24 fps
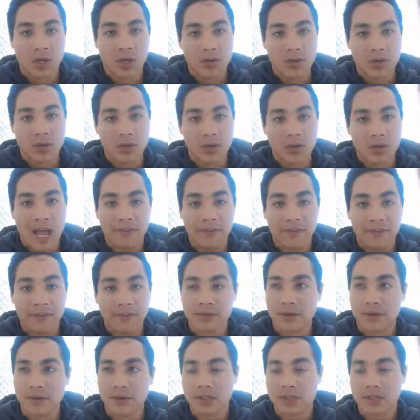So you
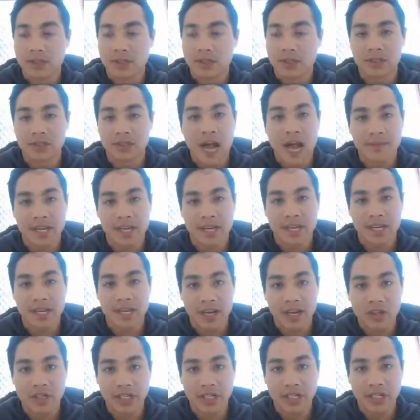have to focus your time and
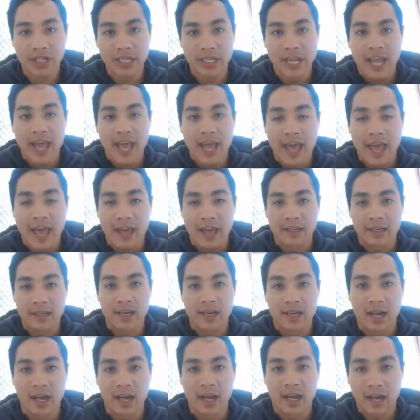energy
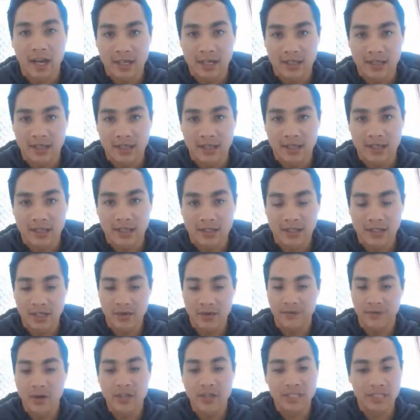and, you
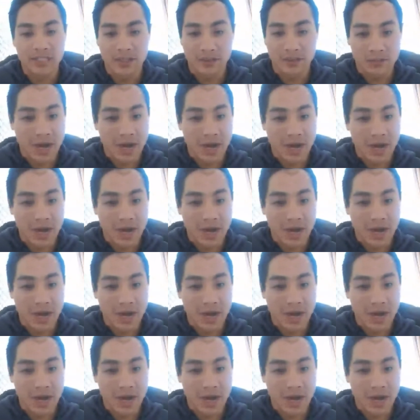know, focus in the